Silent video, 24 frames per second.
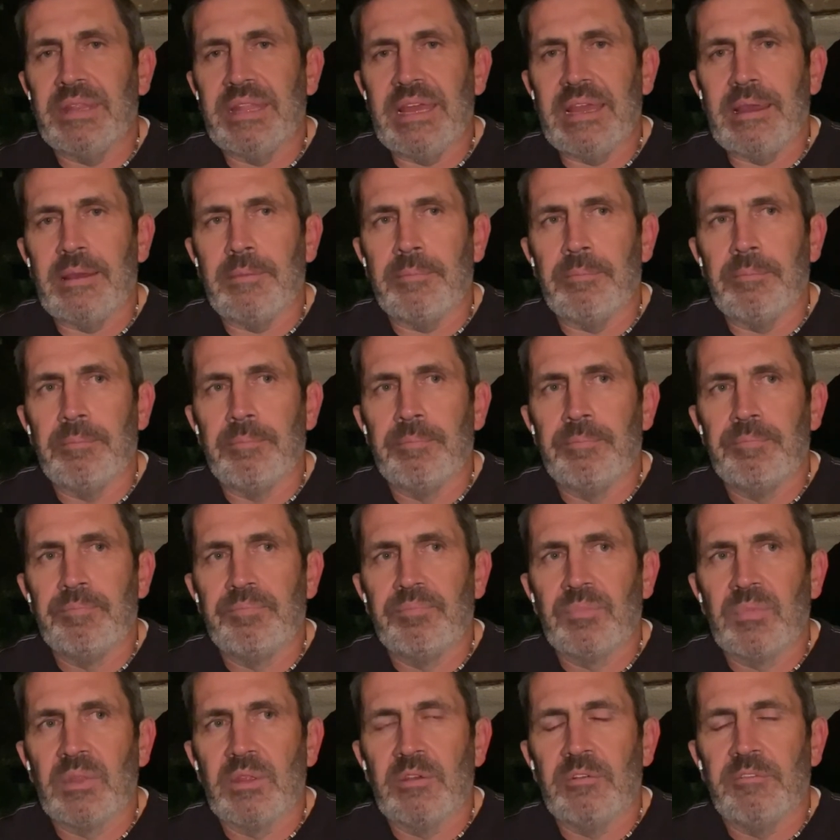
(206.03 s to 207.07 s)

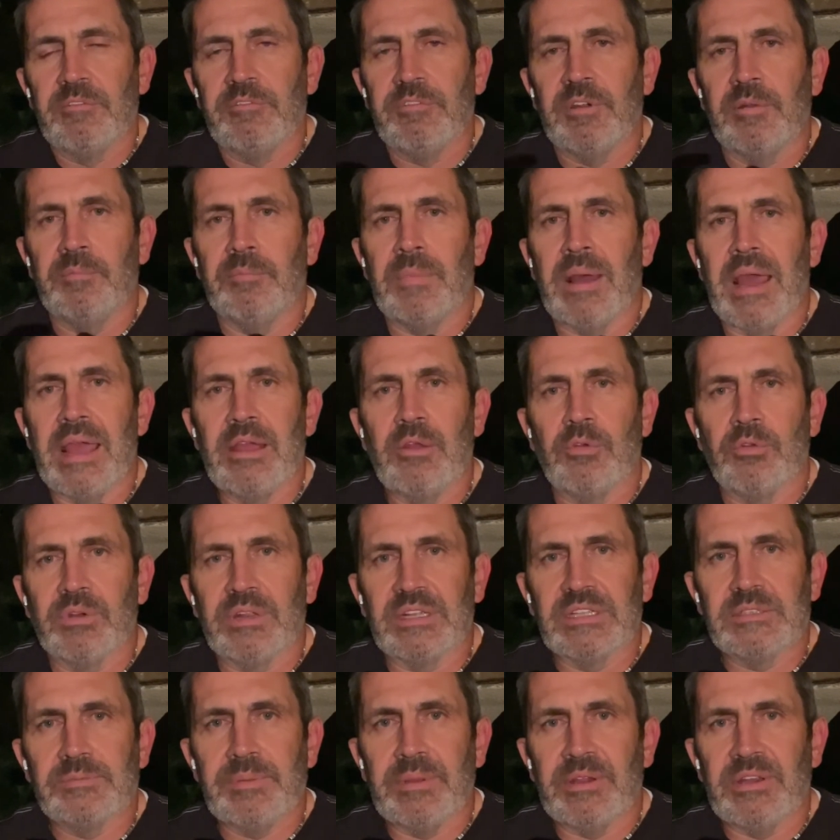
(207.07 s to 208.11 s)
them from my own
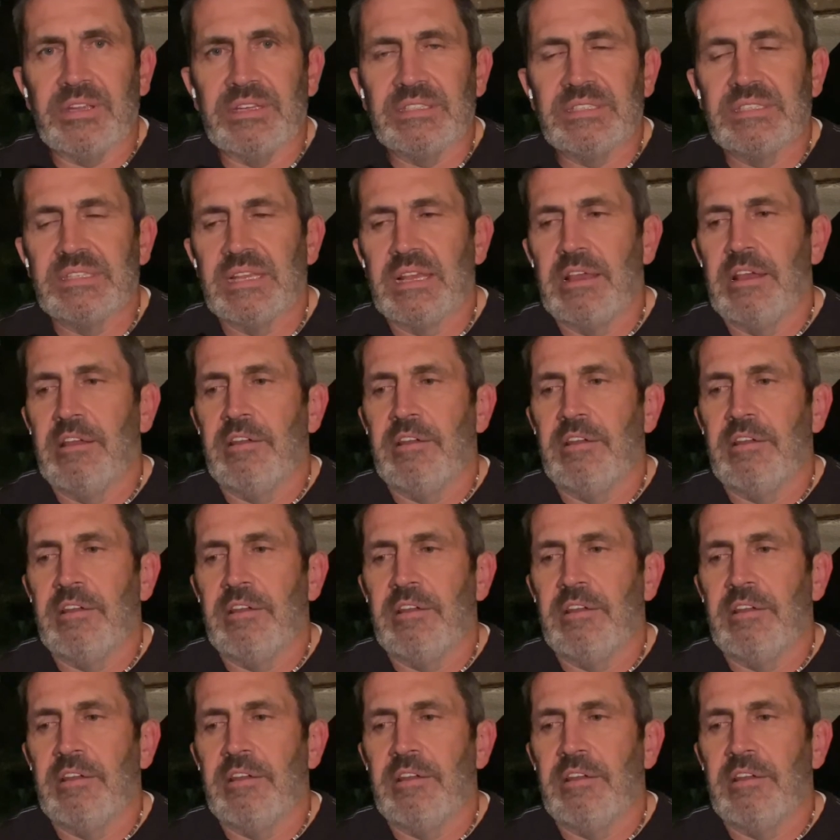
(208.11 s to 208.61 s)
experience.